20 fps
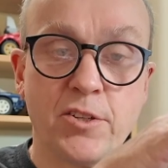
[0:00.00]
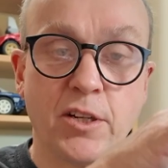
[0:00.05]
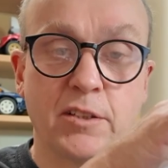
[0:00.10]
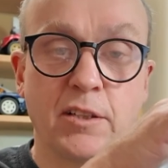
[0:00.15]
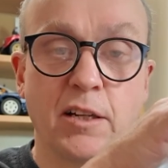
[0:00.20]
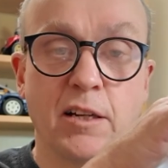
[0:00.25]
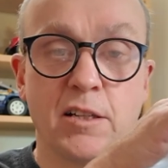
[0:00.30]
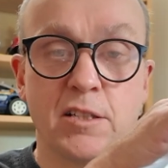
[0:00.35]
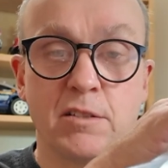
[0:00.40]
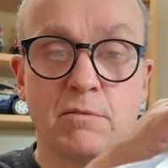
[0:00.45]
check
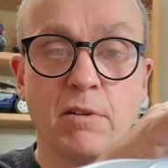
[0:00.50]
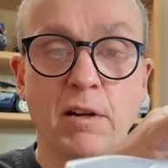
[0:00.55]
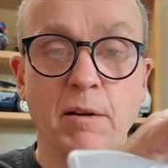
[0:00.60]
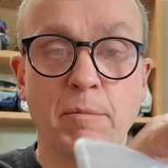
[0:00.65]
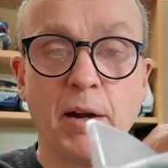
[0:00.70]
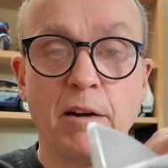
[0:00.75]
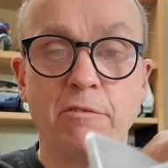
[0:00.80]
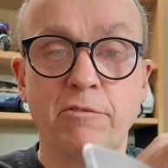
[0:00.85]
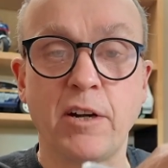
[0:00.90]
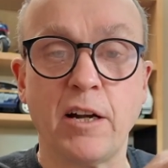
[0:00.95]
the last one
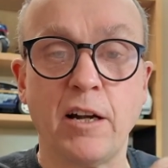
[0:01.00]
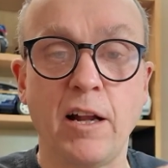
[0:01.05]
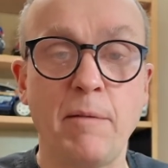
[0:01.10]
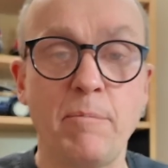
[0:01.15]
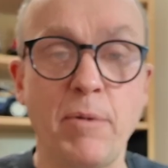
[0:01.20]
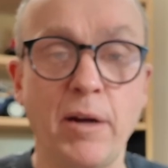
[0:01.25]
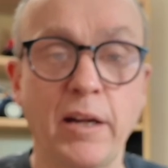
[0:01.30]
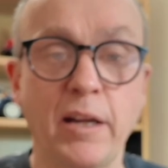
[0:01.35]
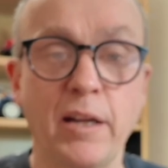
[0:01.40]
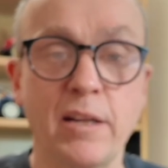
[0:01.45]
about rear light
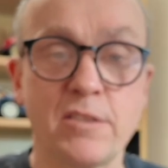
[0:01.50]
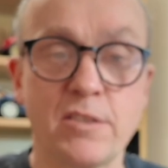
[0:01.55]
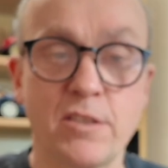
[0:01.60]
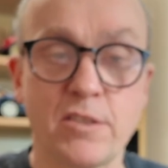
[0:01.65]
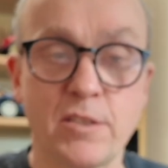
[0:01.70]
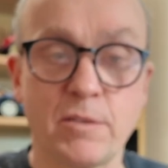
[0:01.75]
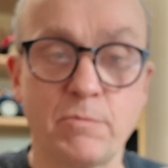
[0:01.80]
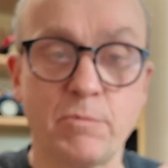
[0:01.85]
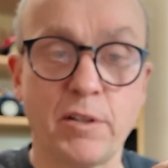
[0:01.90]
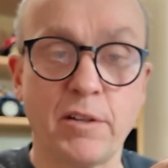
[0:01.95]
buckets.
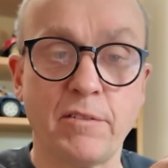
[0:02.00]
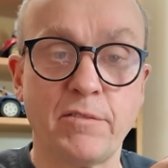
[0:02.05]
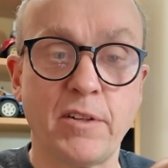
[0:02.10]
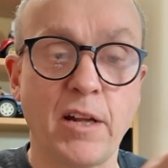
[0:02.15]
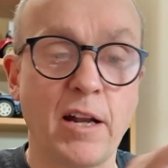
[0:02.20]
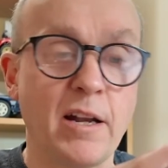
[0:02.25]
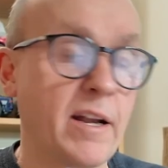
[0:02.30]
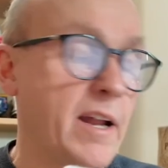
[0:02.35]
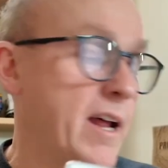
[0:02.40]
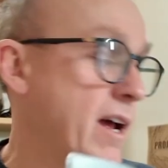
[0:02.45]
So what I've
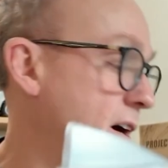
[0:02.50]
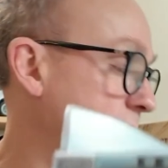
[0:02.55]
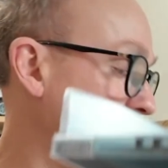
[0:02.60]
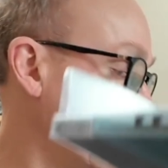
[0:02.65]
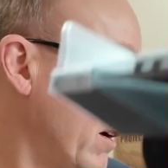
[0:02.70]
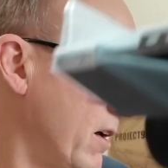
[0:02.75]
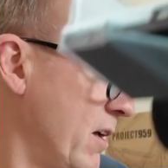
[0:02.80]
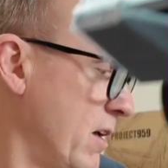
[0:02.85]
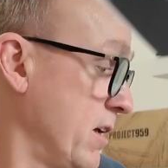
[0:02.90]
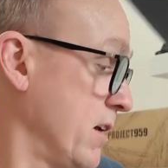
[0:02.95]
done
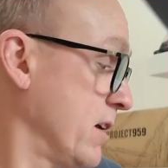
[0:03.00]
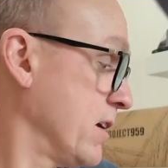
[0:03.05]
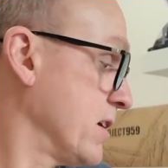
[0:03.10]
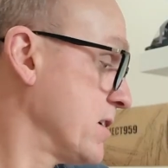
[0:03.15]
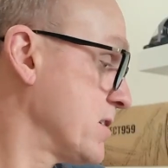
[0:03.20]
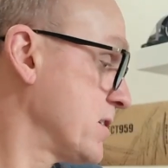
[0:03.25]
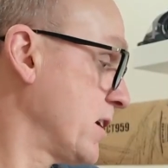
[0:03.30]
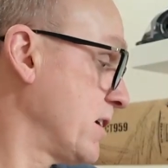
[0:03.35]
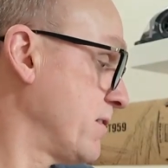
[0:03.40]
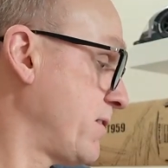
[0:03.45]
now,
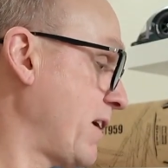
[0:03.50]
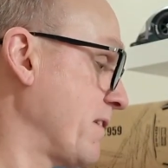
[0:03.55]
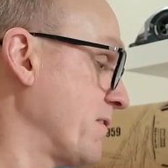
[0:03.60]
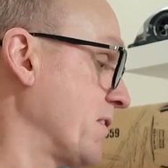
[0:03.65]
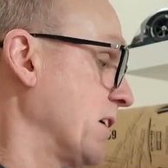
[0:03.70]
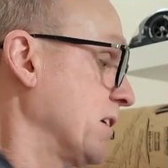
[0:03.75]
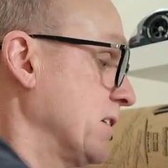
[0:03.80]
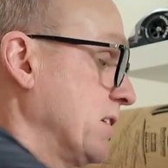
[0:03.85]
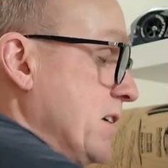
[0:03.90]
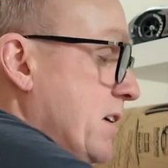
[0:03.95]
instead of
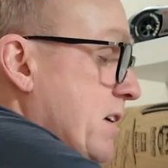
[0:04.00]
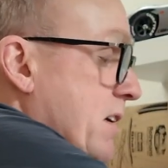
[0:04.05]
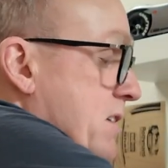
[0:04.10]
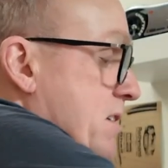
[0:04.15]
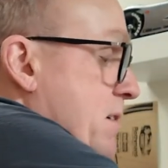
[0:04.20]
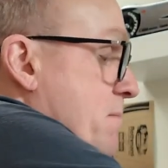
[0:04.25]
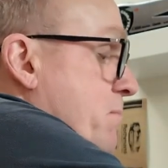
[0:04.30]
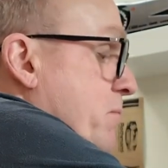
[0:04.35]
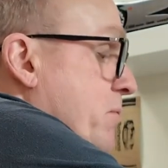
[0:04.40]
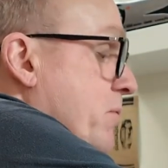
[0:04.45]
having the
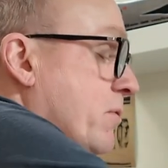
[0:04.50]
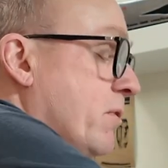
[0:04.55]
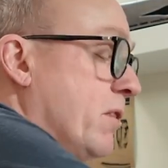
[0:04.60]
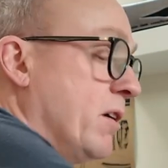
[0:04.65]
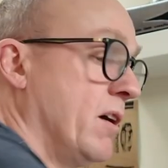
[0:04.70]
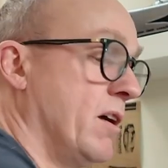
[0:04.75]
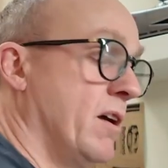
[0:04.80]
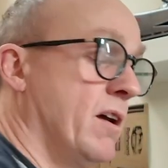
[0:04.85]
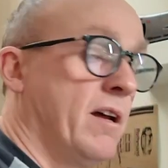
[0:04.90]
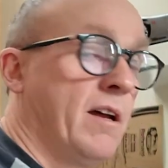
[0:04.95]
simple
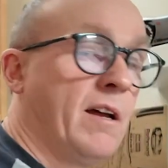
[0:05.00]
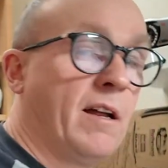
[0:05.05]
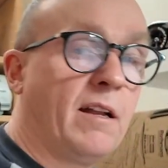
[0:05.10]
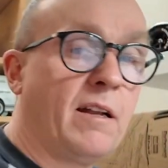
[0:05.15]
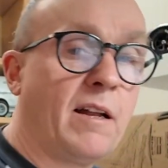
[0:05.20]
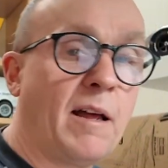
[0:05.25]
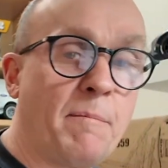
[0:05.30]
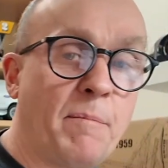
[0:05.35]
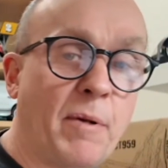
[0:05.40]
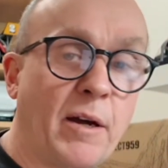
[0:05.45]

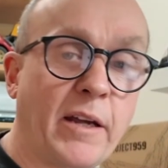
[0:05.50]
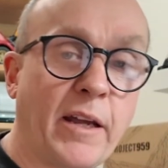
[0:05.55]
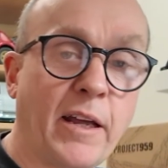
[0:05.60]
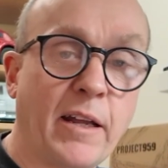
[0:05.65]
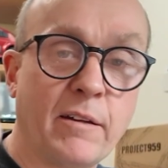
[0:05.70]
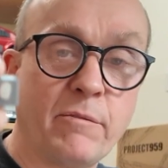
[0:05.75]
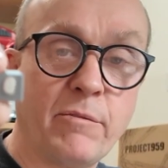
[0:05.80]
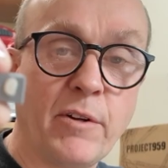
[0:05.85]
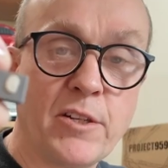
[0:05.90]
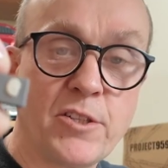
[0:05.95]
light
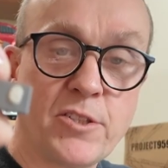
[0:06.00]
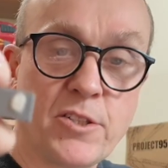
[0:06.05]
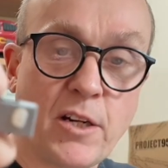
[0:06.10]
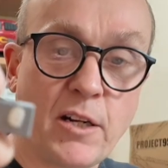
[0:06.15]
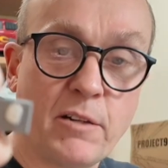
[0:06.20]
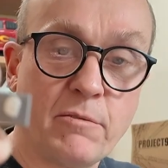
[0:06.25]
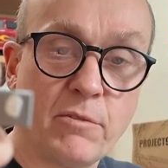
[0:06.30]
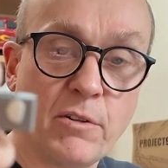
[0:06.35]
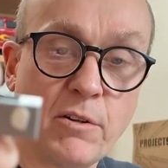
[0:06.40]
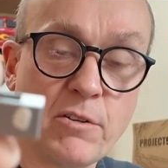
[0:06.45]
bucket, which
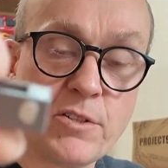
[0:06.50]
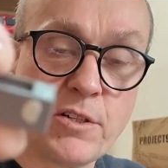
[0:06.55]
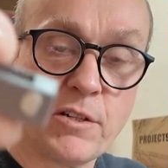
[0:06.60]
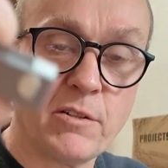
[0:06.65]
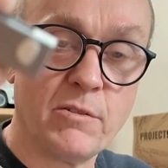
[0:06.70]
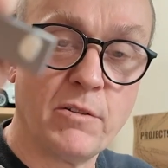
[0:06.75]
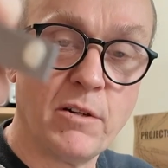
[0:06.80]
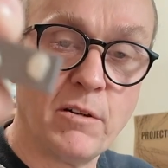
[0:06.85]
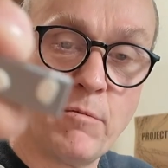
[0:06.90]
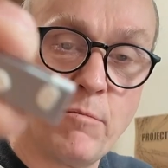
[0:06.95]
I will
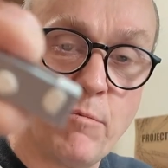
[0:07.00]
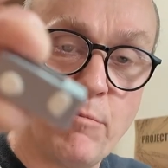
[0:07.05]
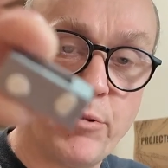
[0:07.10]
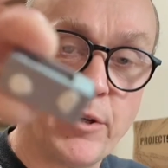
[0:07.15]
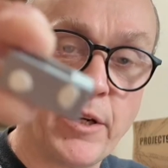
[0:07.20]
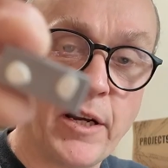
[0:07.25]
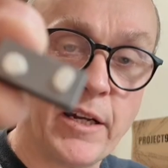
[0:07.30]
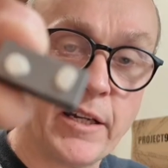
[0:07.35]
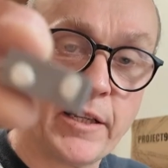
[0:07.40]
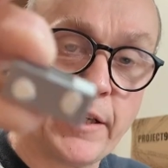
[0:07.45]
also
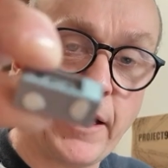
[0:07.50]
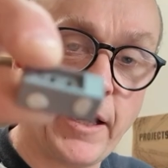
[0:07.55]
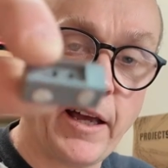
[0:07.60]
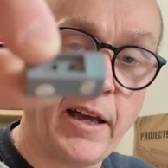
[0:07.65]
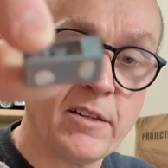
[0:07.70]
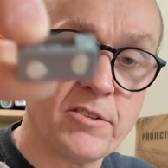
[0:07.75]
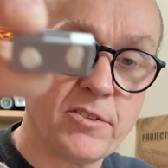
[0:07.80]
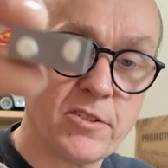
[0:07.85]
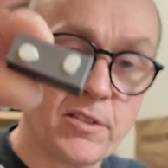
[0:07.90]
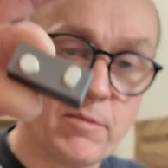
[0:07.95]
put in the
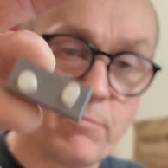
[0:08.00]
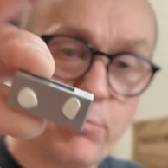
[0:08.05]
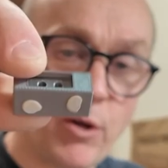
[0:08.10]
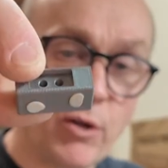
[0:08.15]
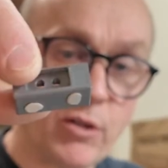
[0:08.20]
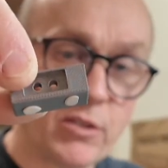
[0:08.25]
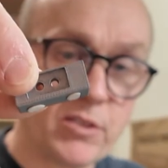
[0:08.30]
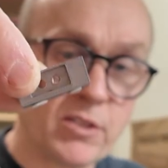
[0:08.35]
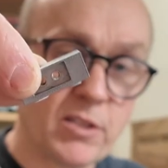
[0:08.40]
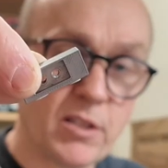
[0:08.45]
kit, just a
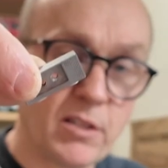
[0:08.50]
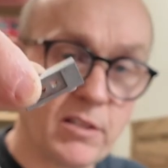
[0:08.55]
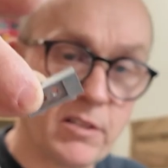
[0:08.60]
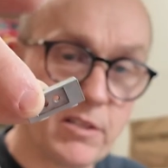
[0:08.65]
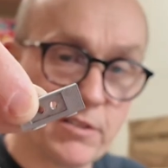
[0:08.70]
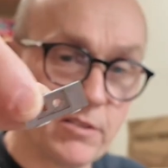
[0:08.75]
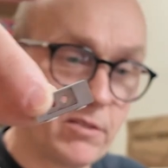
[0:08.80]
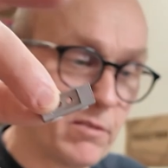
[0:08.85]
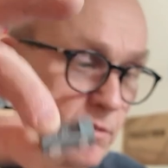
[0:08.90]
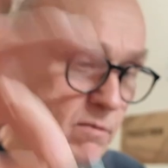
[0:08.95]
box
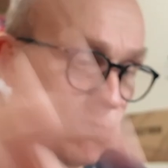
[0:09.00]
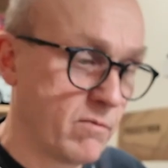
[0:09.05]
that